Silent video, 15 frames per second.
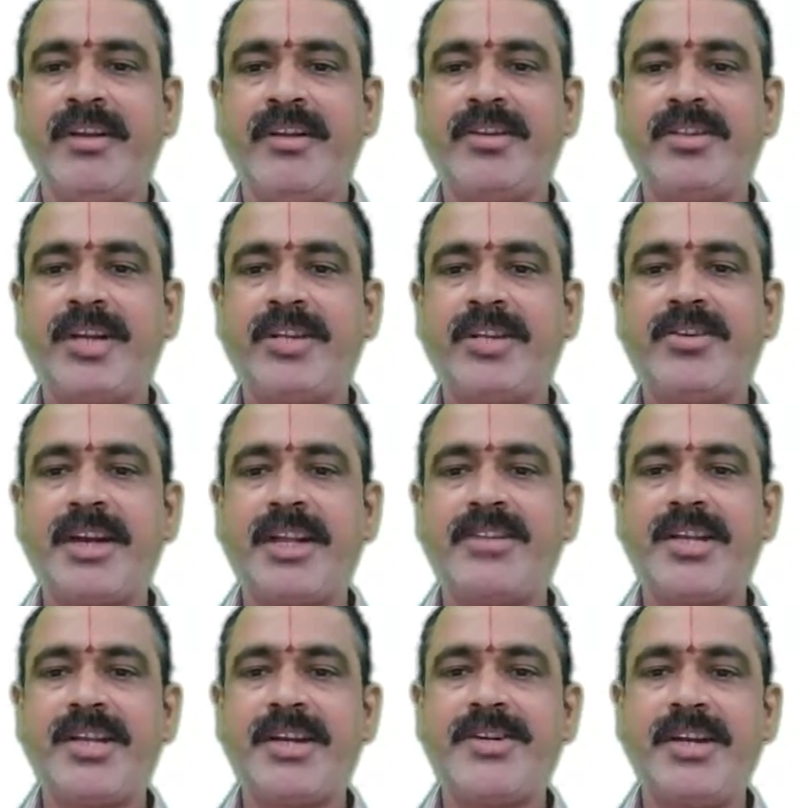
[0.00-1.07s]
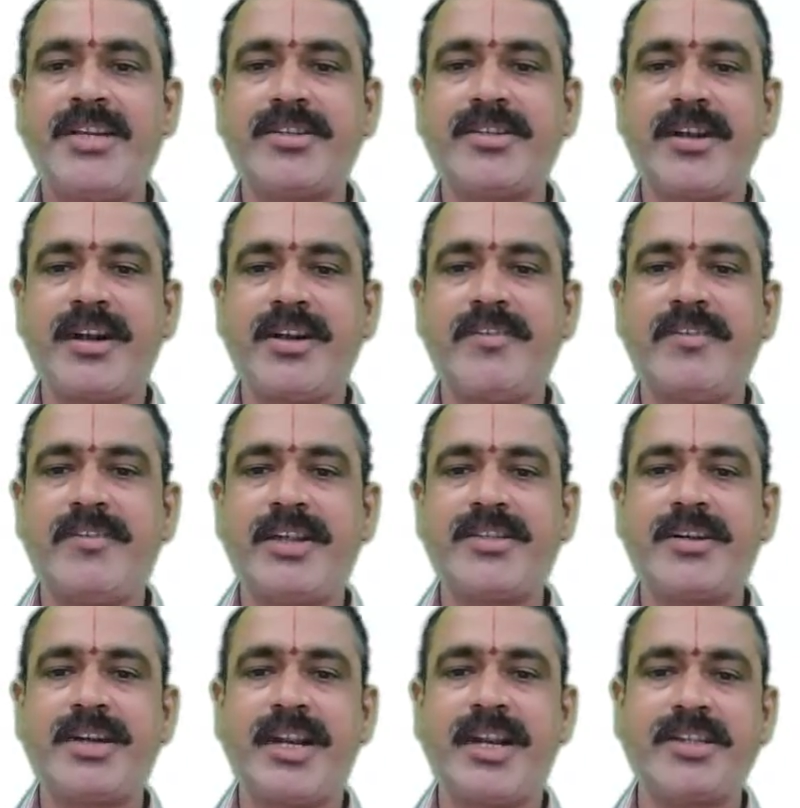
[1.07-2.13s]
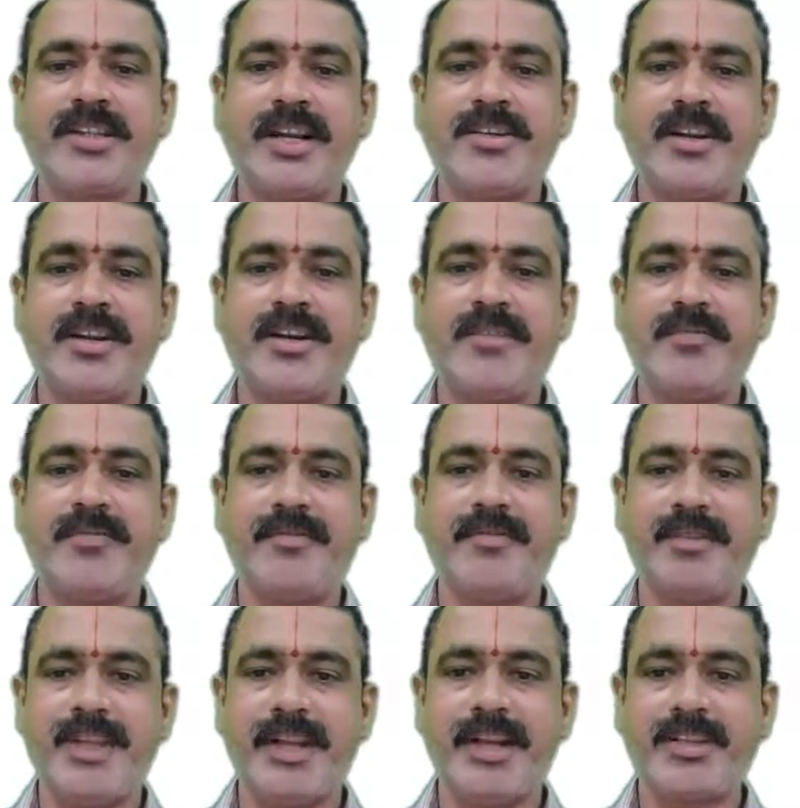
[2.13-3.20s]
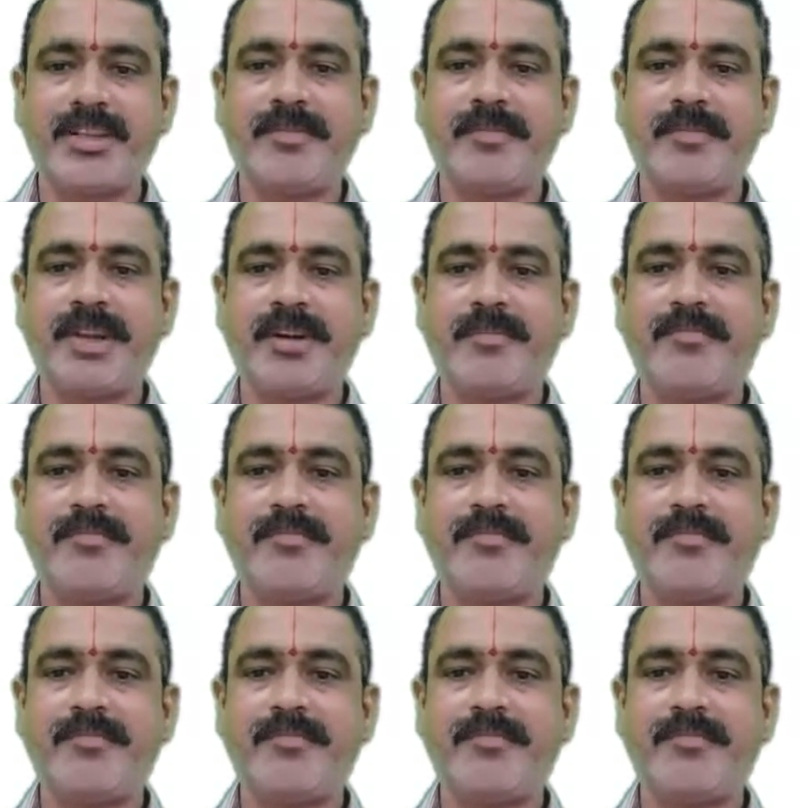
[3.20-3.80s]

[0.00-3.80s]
Such transaction is called the first transaction of the customer.